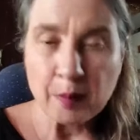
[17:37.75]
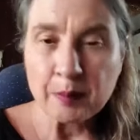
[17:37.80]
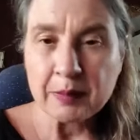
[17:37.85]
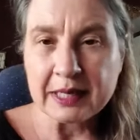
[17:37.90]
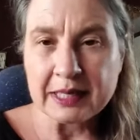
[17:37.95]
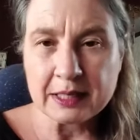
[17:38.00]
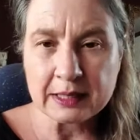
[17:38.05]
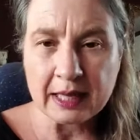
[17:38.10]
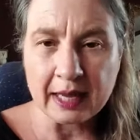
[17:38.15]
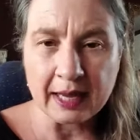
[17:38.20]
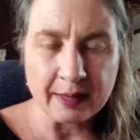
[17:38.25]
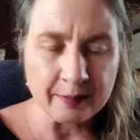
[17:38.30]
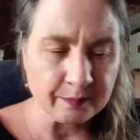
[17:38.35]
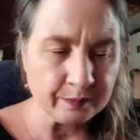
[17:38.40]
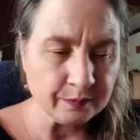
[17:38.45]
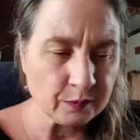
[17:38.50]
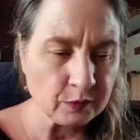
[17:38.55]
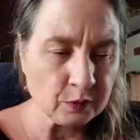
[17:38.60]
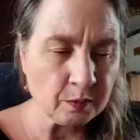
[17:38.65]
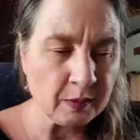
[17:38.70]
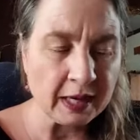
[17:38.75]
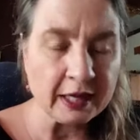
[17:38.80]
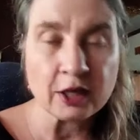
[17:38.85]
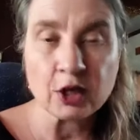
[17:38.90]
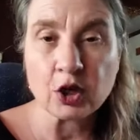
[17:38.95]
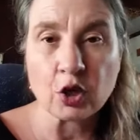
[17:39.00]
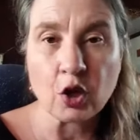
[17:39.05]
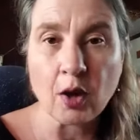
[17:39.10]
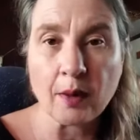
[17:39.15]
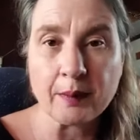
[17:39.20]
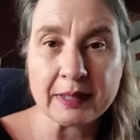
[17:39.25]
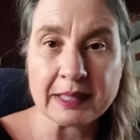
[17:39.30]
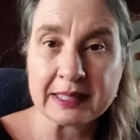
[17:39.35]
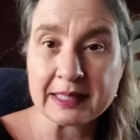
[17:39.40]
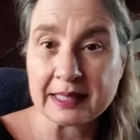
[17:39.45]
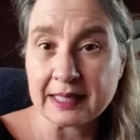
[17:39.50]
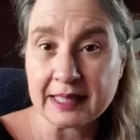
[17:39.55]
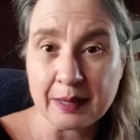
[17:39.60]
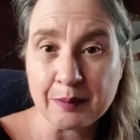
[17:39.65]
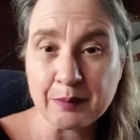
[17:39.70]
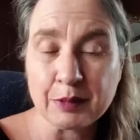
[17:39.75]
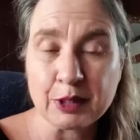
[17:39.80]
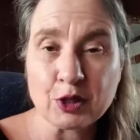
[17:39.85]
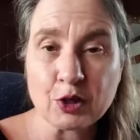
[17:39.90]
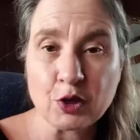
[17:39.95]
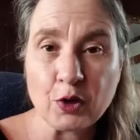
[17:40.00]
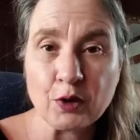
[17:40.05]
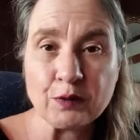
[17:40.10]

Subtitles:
Please make a comment and let me know